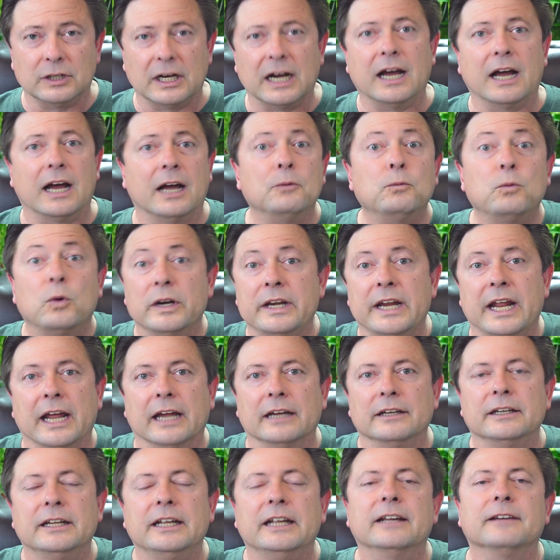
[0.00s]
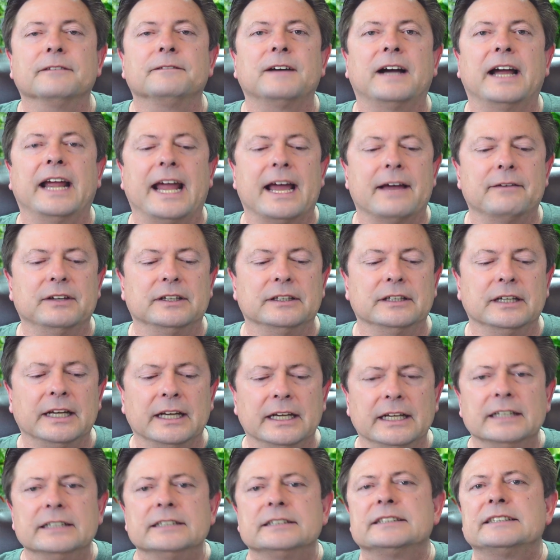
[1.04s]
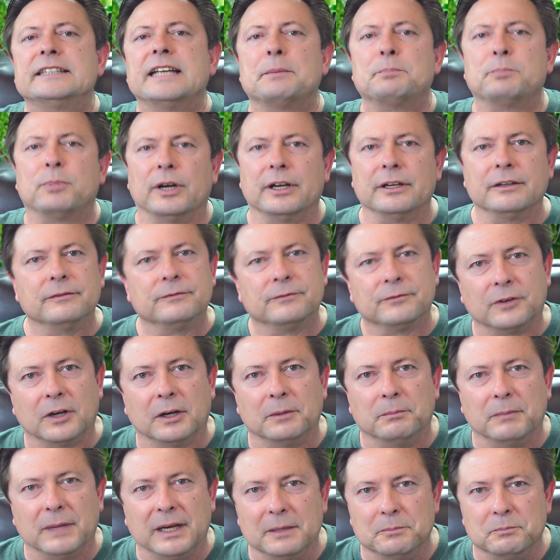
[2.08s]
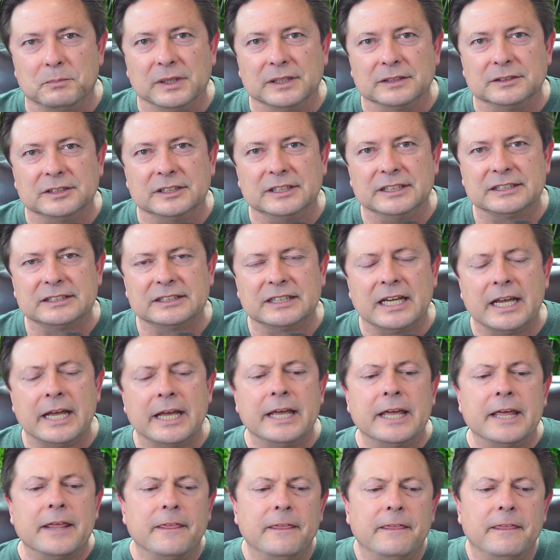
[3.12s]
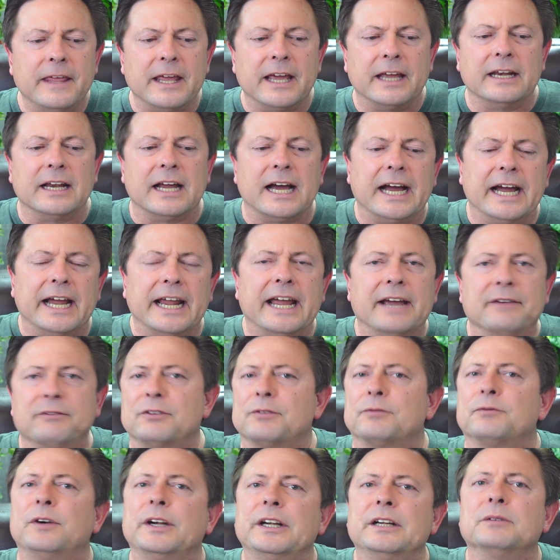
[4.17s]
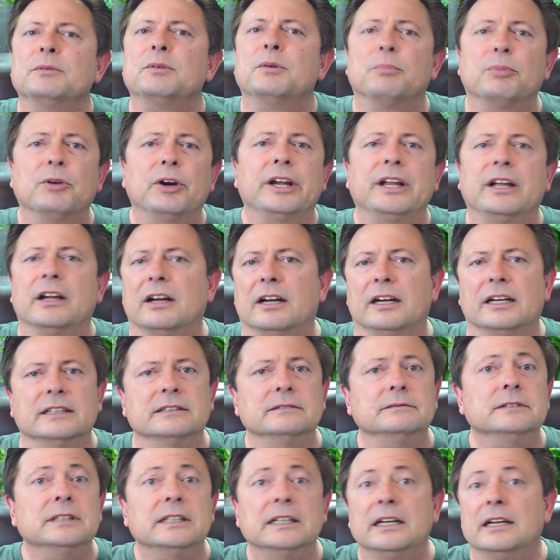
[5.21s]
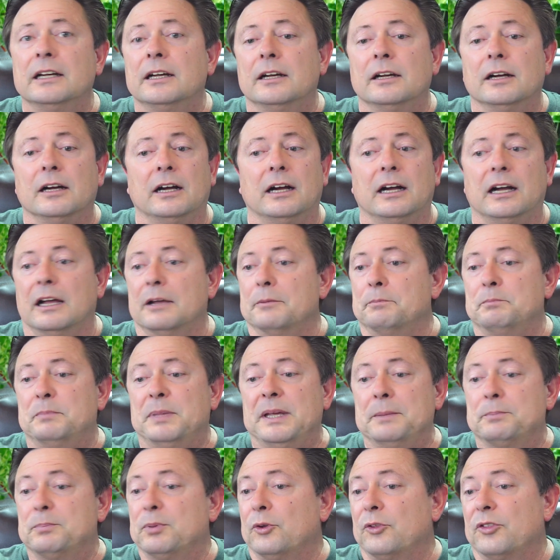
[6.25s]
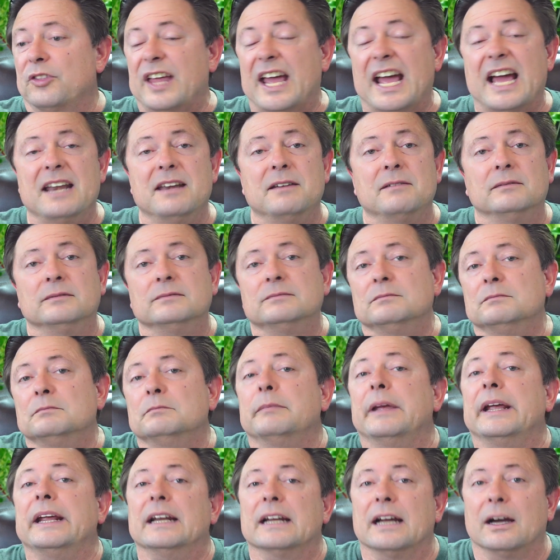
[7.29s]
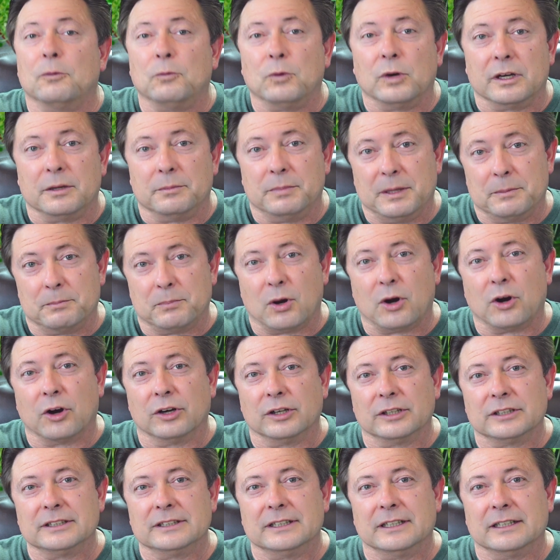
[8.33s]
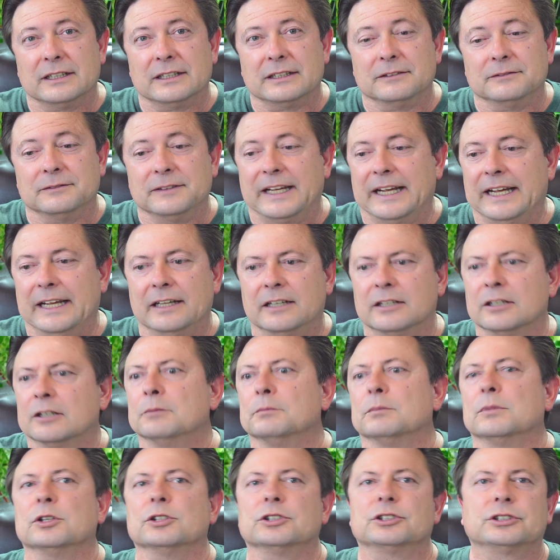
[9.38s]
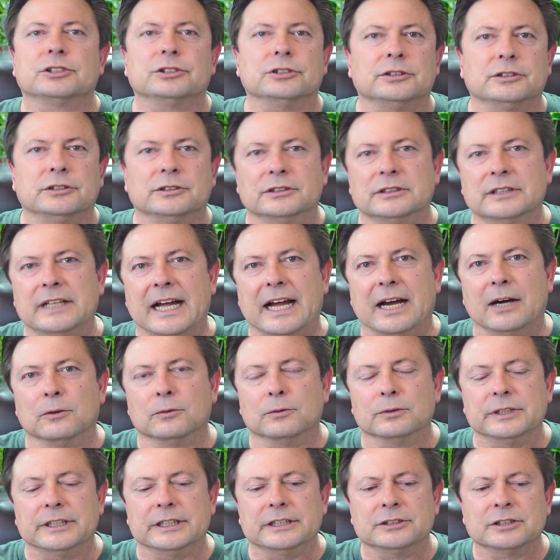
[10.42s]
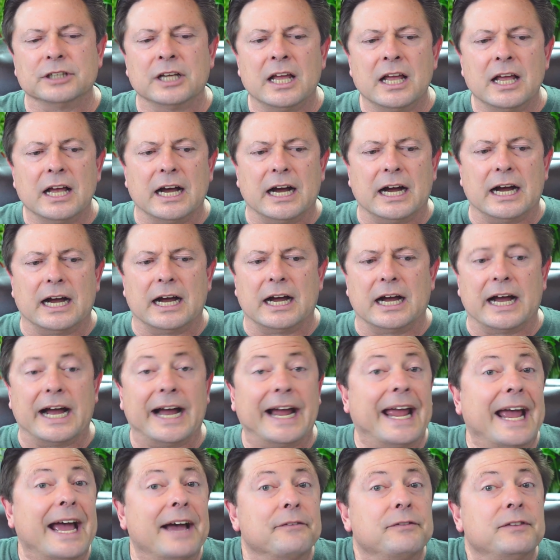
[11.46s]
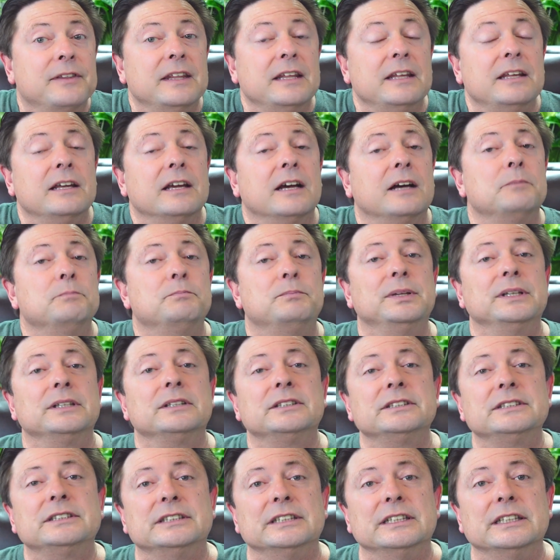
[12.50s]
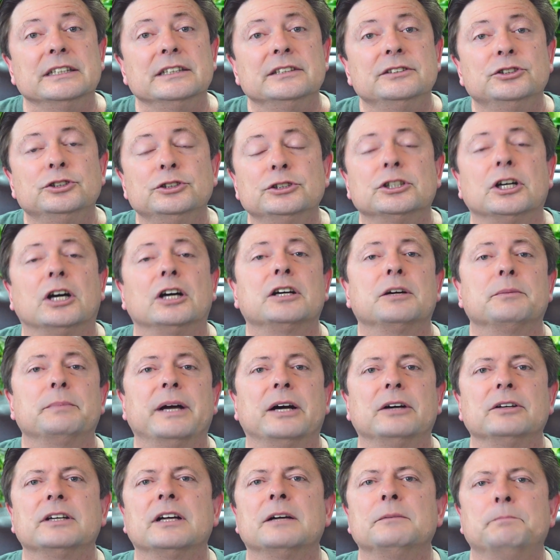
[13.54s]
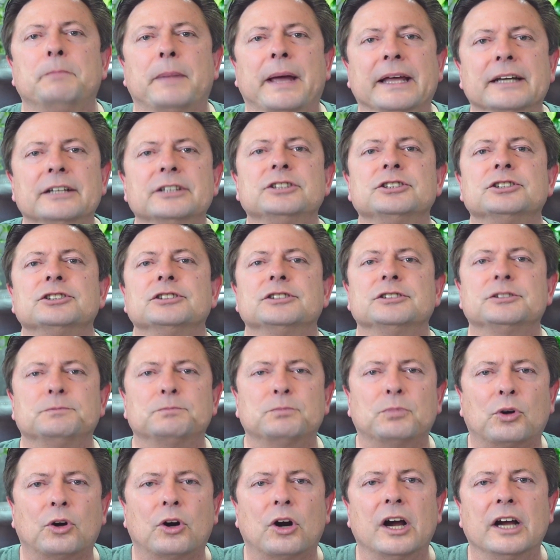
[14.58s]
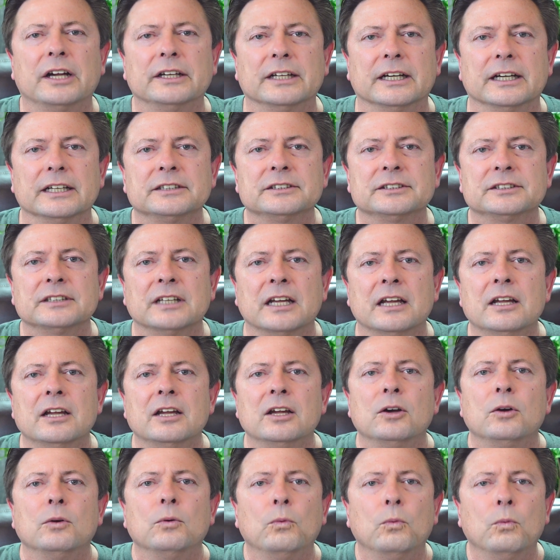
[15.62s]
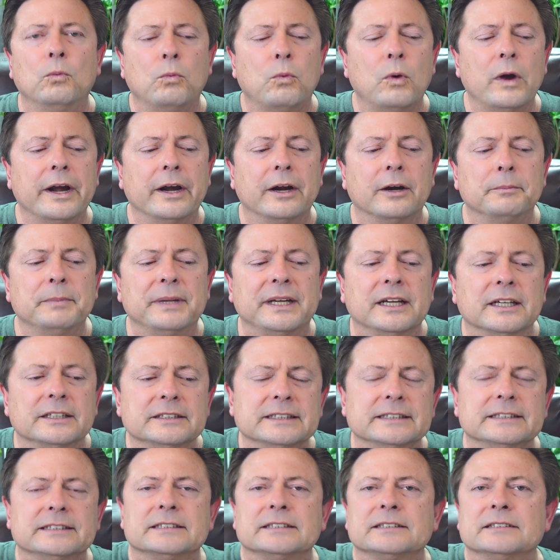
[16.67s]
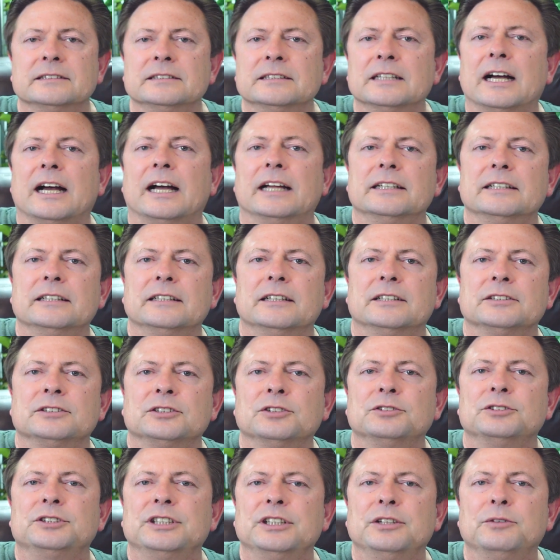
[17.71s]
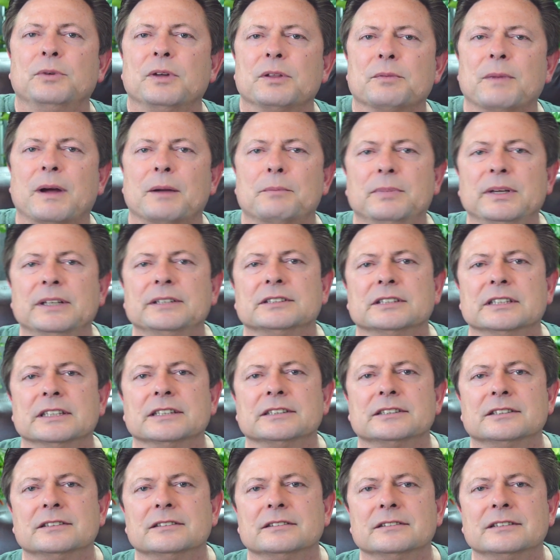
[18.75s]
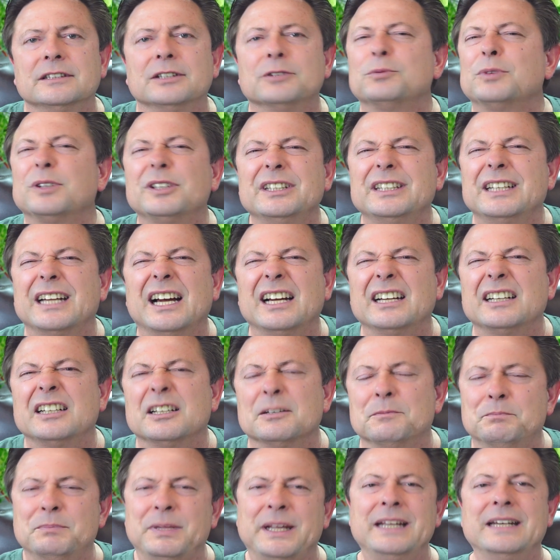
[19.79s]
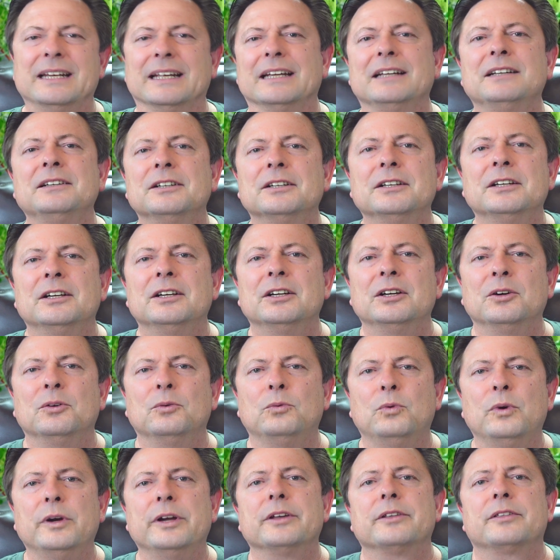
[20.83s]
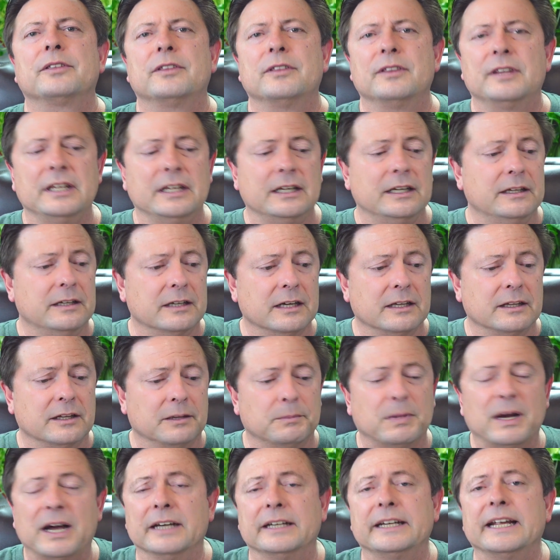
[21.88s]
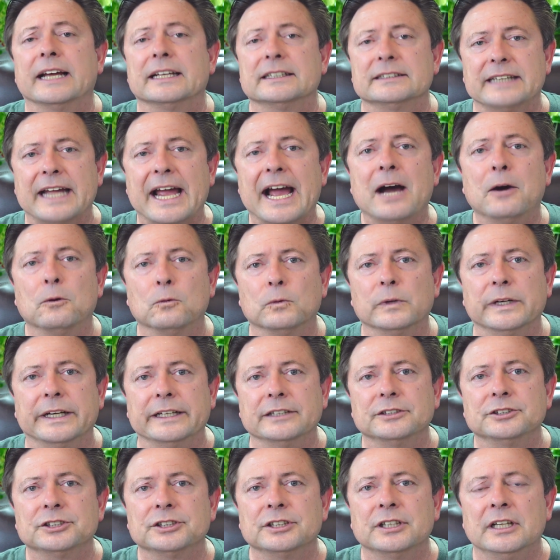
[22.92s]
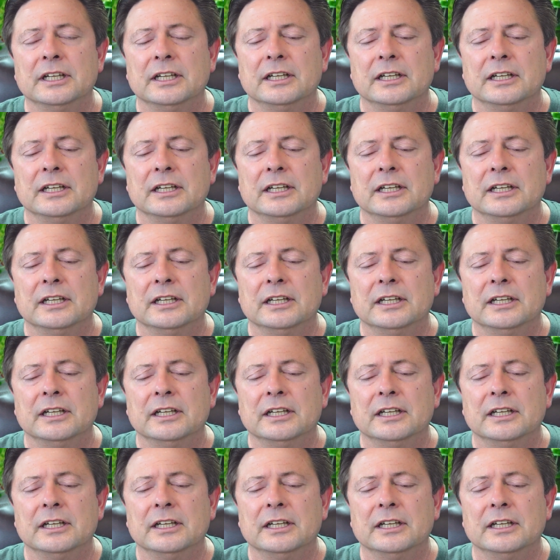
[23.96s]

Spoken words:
on one hand, if I have it separate from my business, then I have the freedom to bring on people that may not want to be part of a commercial outreach. I have the ability to talk about competitors' products where, because it's not associated with my business, they're really not competing with the podcast outreach.